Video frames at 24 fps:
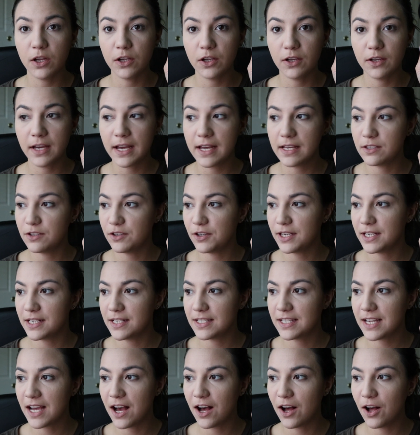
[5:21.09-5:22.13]
As you
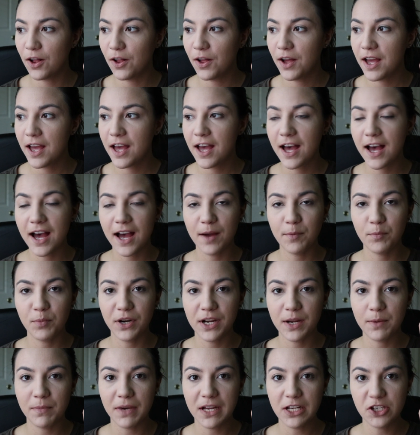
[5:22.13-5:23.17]
can tell, I'm
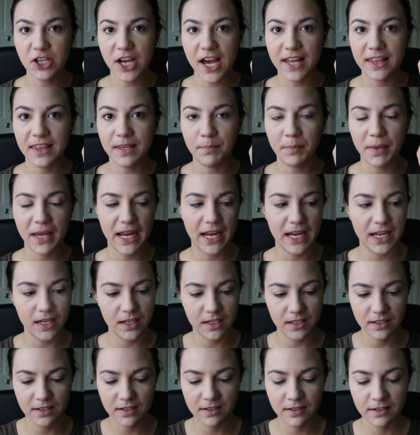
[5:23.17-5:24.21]
pretty much at the
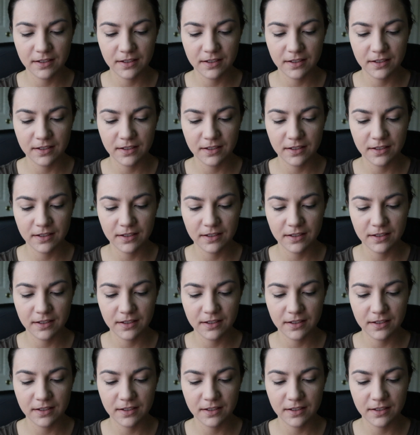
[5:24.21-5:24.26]
pan.